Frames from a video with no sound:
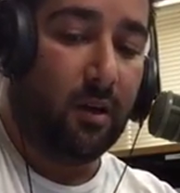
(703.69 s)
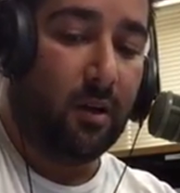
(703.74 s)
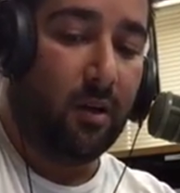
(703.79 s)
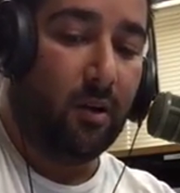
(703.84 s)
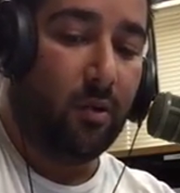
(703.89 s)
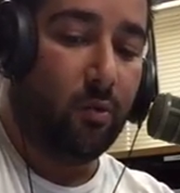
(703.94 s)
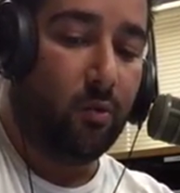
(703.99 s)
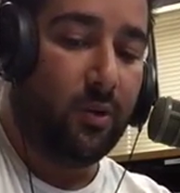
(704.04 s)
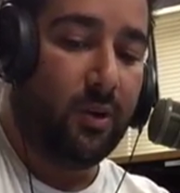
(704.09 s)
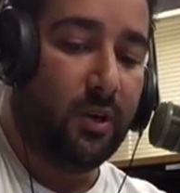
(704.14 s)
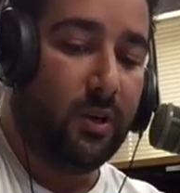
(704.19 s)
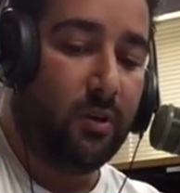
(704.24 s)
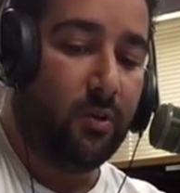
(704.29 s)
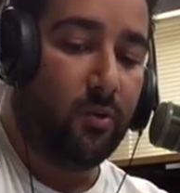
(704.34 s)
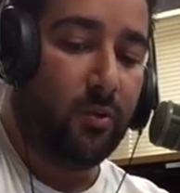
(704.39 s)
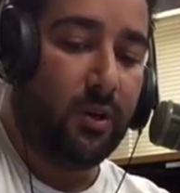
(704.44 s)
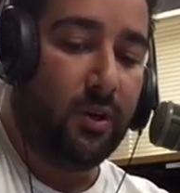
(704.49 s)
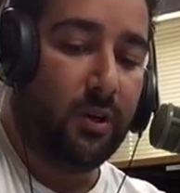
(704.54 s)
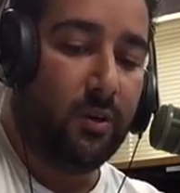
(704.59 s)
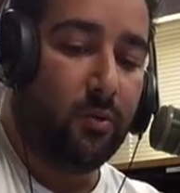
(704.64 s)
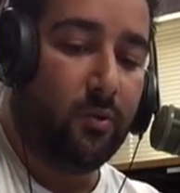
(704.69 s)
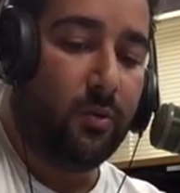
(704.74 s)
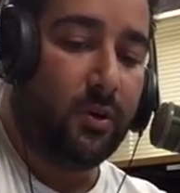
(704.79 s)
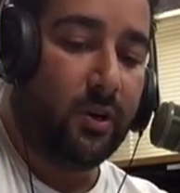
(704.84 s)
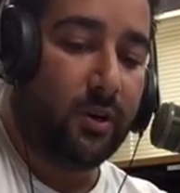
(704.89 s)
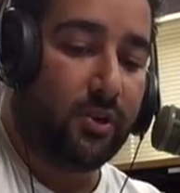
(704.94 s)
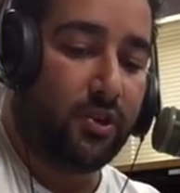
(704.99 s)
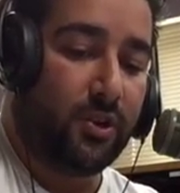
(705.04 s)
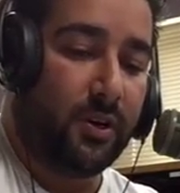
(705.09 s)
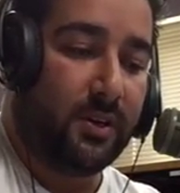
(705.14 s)
We
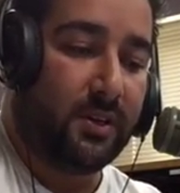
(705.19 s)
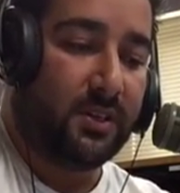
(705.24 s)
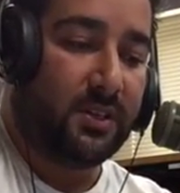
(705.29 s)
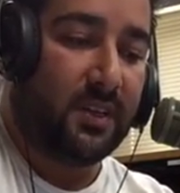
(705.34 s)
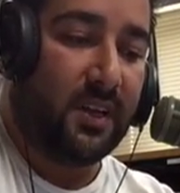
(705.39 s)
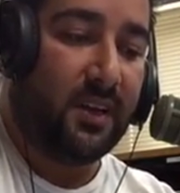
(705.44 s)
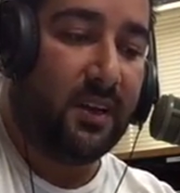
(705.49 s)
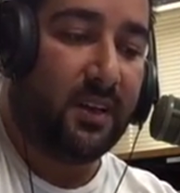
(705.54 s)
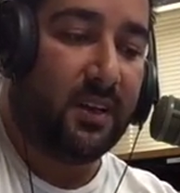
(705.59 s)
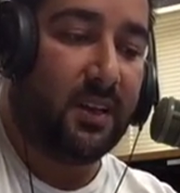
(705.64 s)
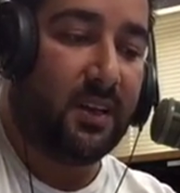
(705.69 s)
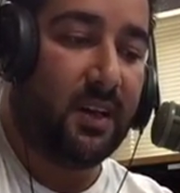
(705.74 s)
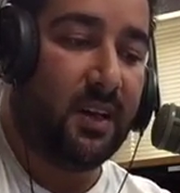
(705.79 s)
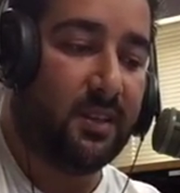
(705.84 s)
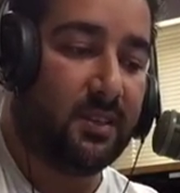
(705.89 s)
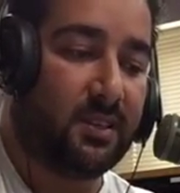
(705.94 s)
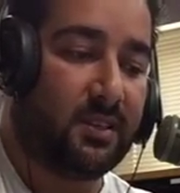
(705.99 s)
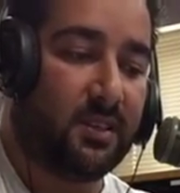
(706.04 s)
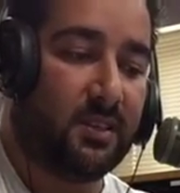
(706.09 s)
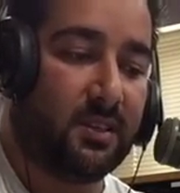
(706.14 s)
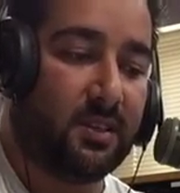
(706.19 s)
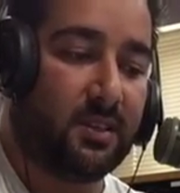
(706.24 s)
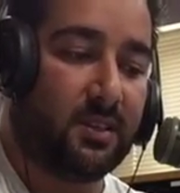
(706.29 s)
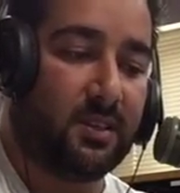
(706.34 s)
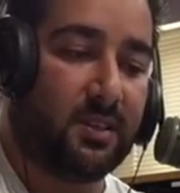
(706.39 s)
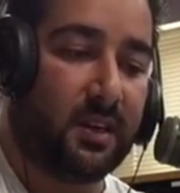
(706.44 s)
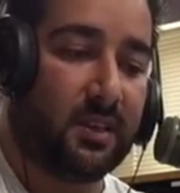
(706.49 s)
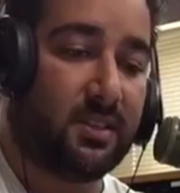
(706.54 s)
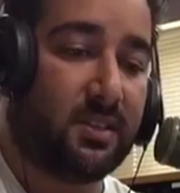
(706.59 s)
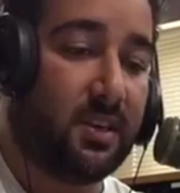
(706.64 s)
are trying to stand against the
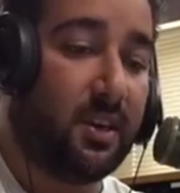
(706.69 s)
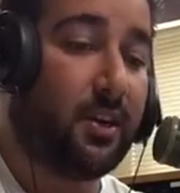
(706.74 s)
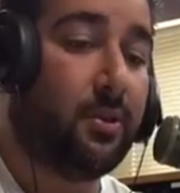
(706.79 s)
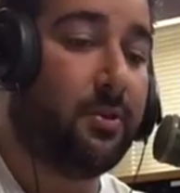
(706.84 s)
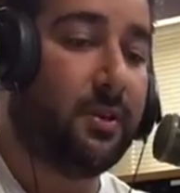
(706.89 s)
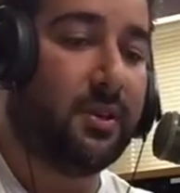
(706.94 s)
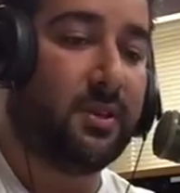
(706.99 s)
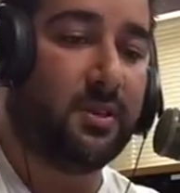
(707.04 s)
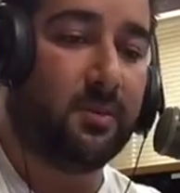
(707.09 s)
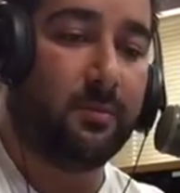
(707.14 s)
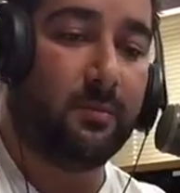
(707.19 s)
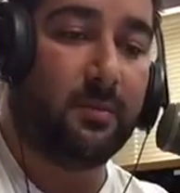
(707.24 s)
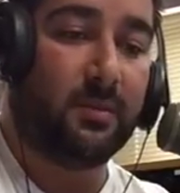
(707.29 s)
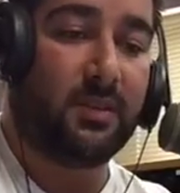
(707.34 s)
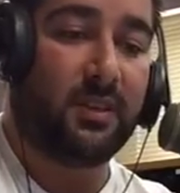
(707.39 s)
sectarianism